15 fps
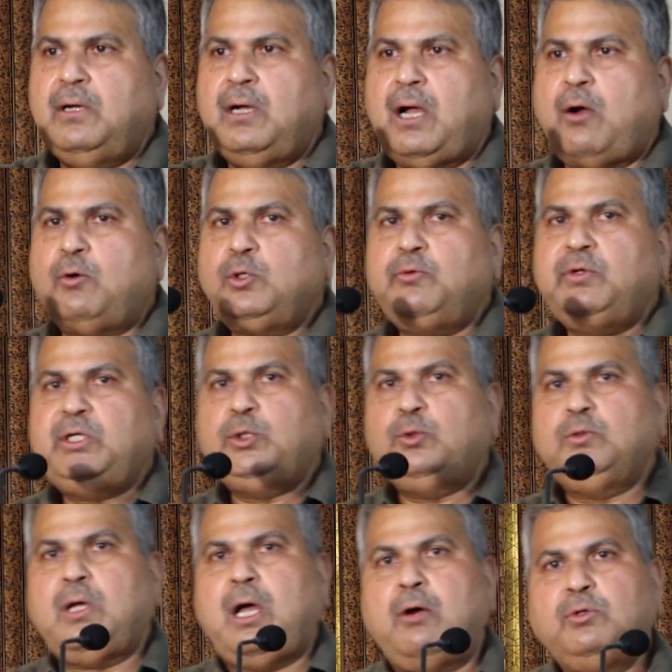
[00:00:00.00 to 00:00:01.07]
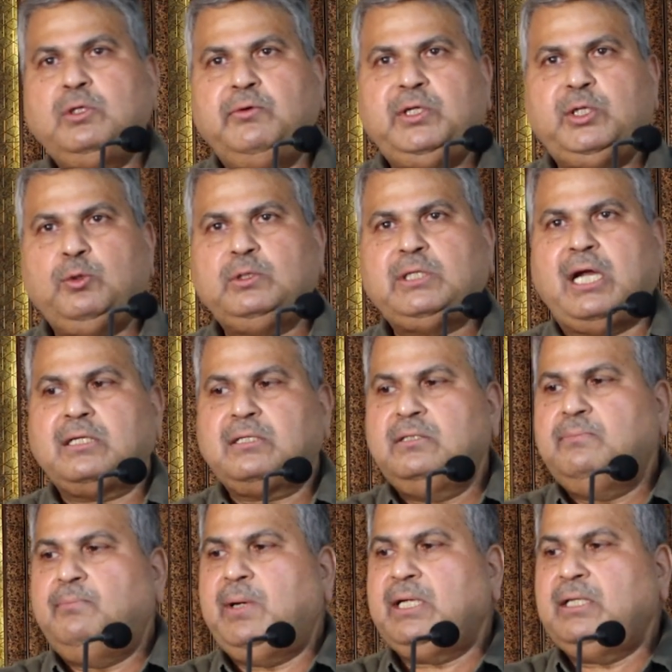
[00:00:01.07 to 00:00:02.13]
How do we do that?
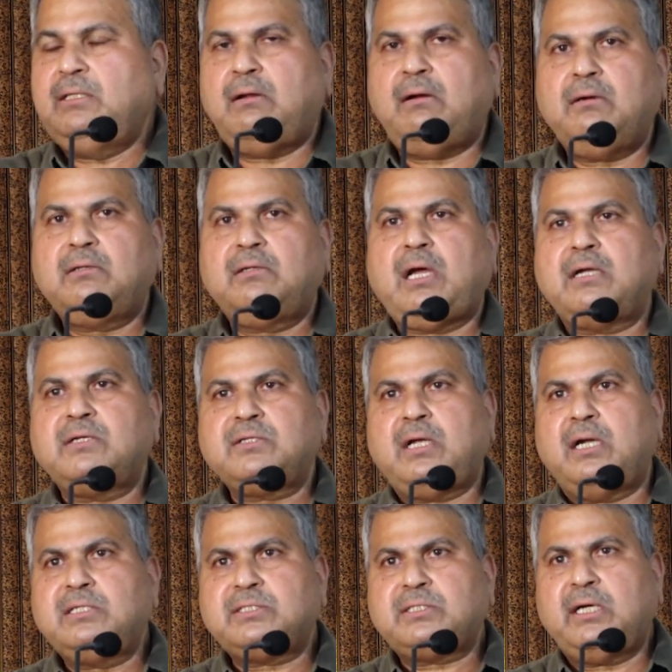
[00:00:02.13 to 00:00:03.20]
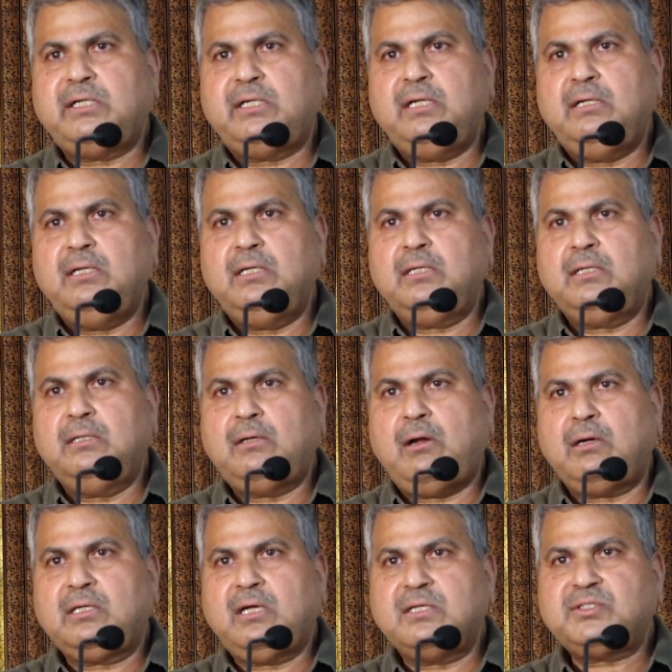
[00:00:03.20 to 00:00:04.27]
By not
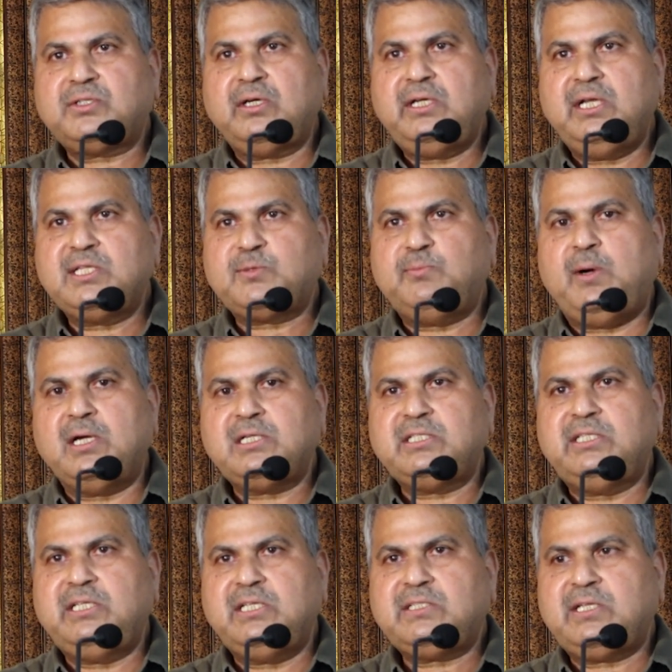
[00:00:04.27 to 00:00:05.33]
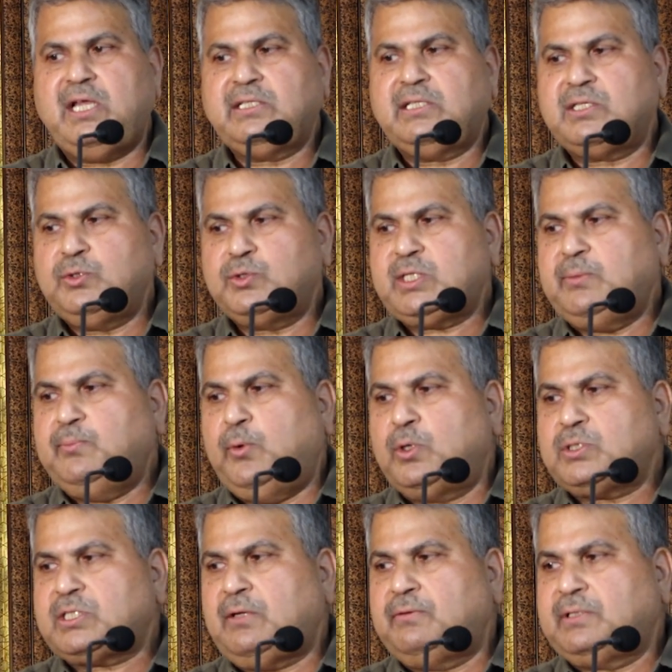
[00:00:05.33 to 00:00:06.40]
constructing smart cities like that. You see,
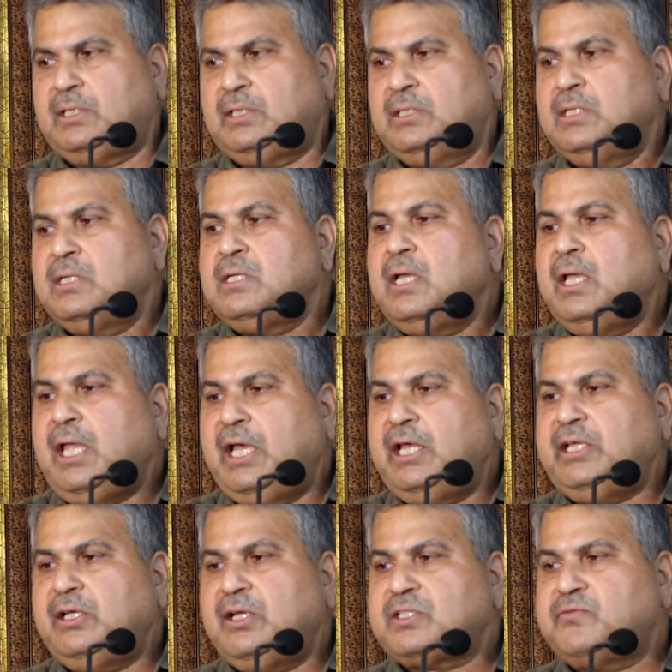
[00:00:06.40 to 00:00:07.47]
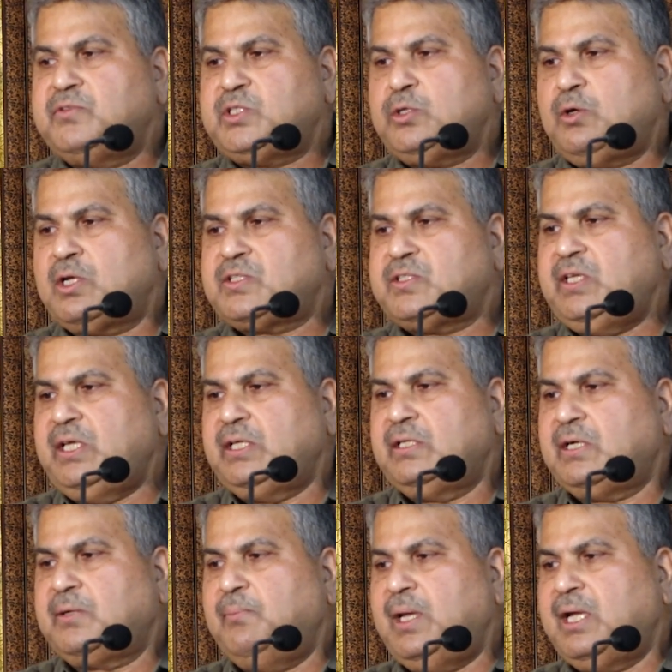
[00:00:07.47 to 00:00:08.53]
most of the areas which you are seeing,
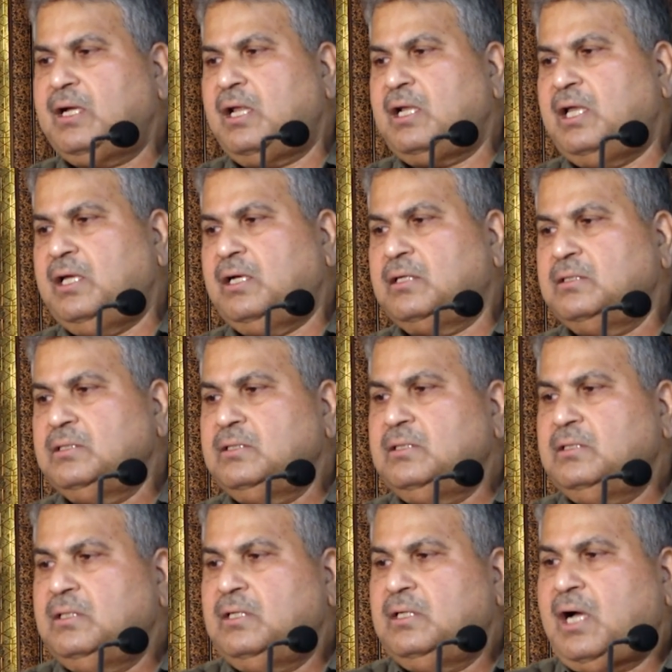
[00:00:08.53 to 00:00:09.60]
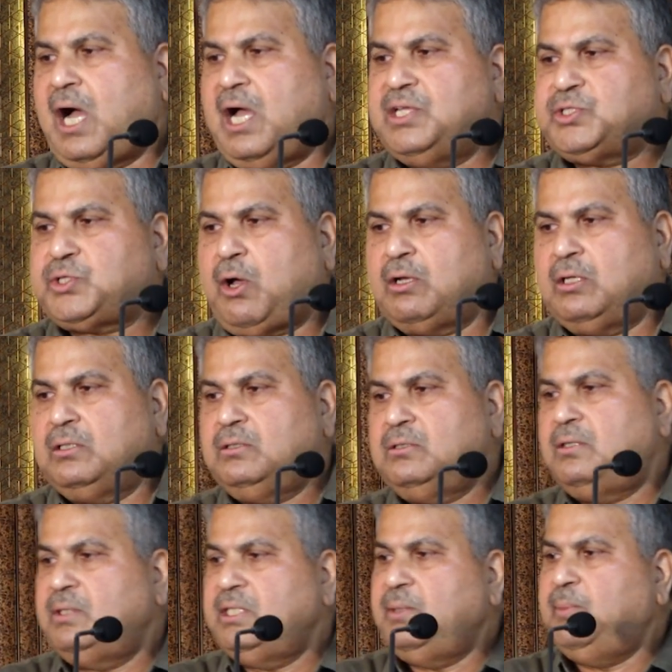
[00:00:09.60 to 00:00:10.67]
that Meghalaya, Aizawl
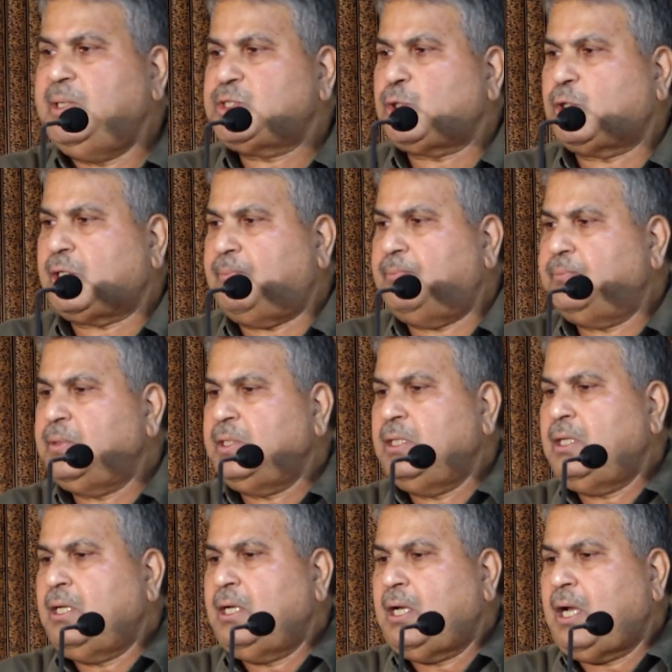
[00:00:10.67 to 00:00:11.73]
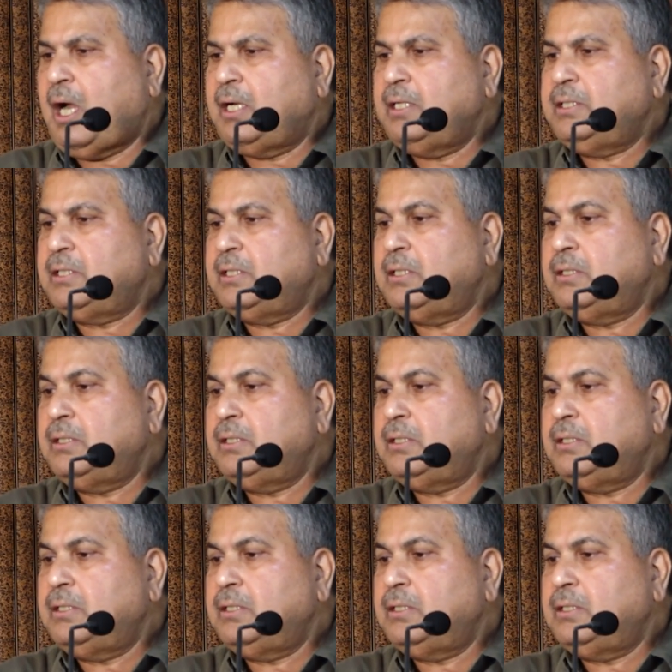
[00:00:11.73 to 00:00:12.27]
in Mizoram, and